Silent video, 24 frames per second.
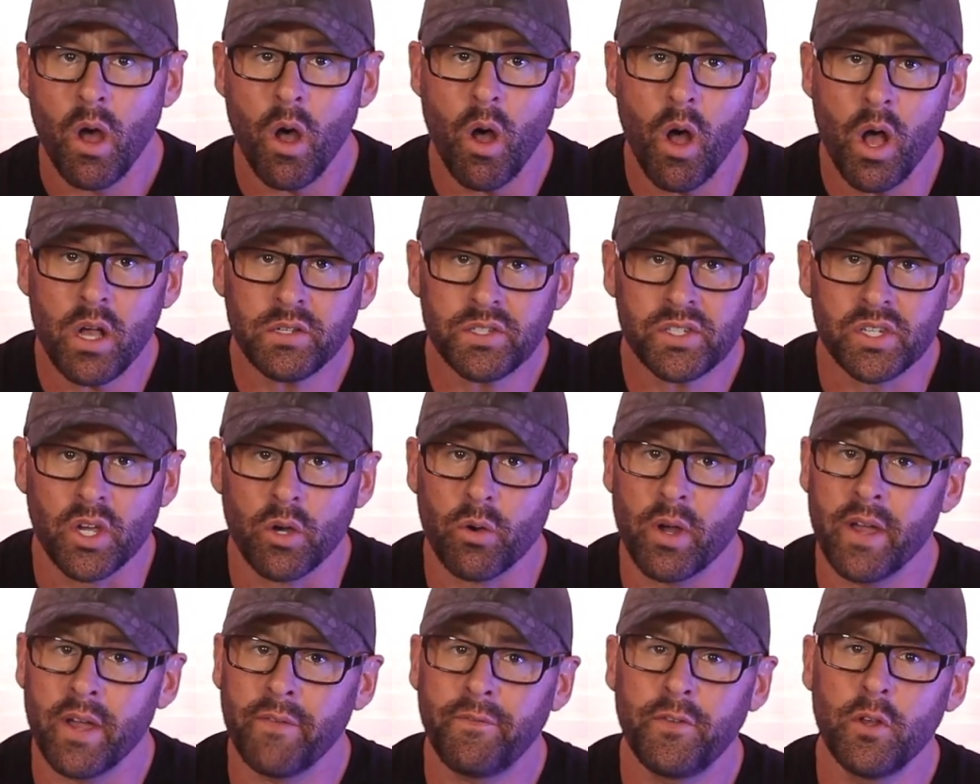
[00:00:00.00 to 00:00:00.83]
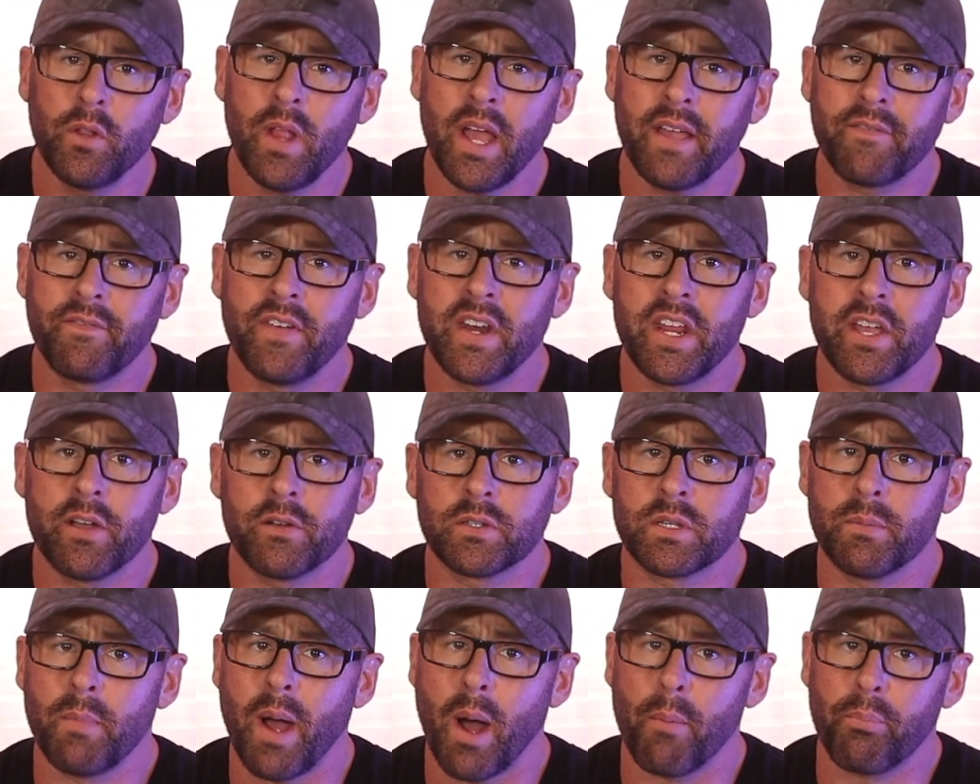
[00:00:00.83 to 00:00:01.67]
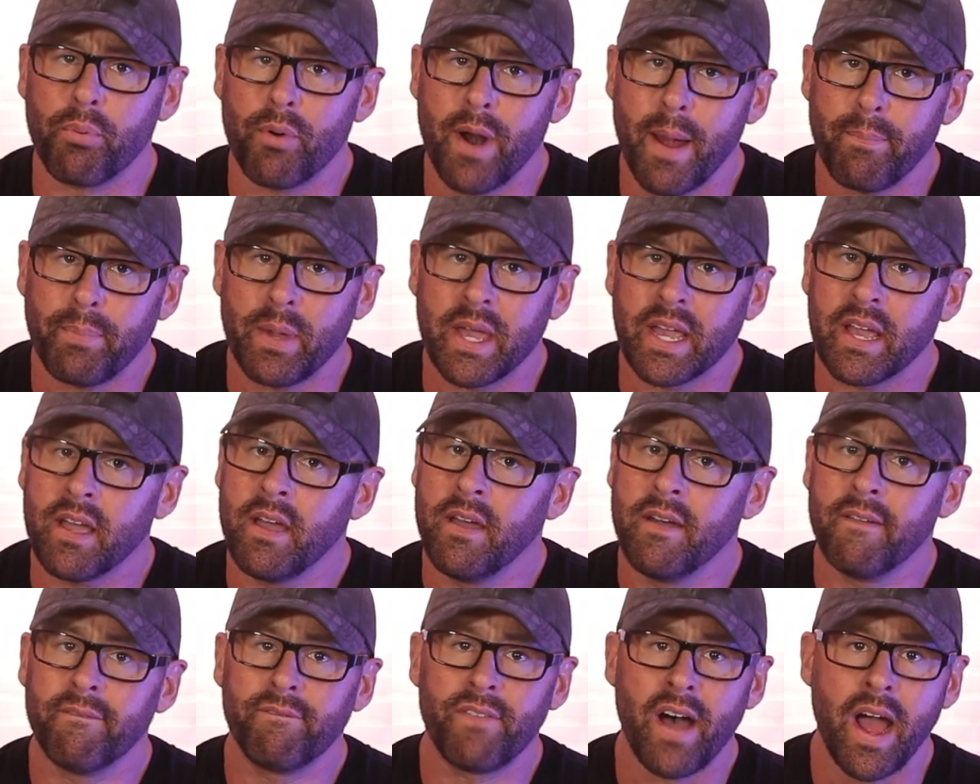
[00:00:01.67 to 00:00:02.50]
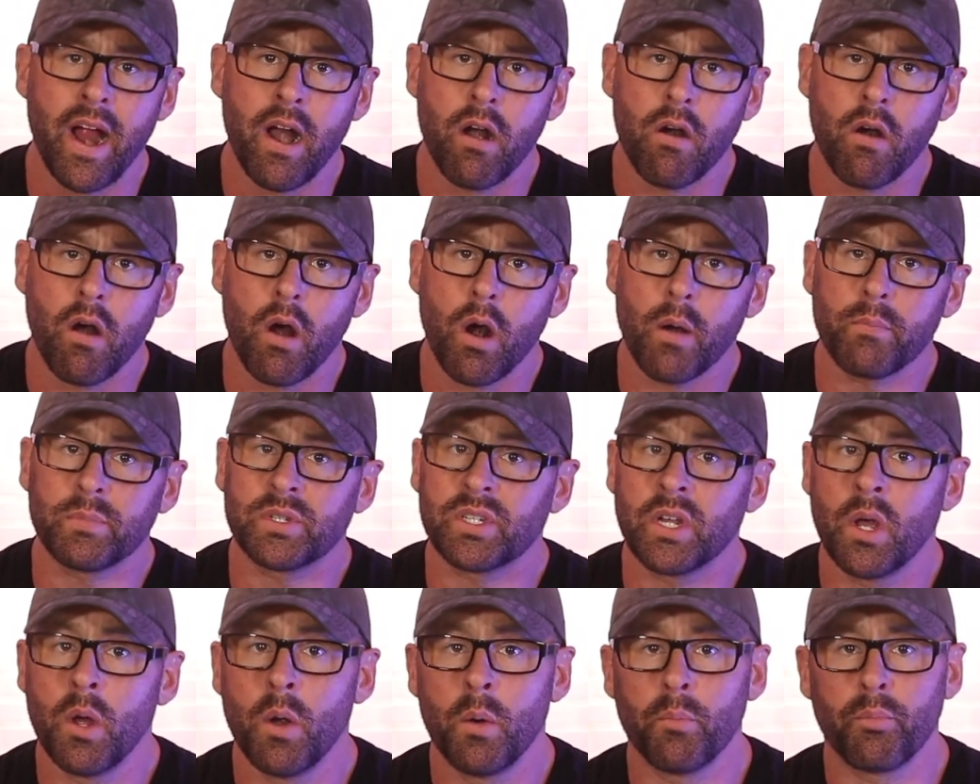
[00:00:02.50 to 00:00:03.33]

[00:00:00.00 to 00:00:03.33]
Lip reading: Also, if you like videos about prepping, firearms,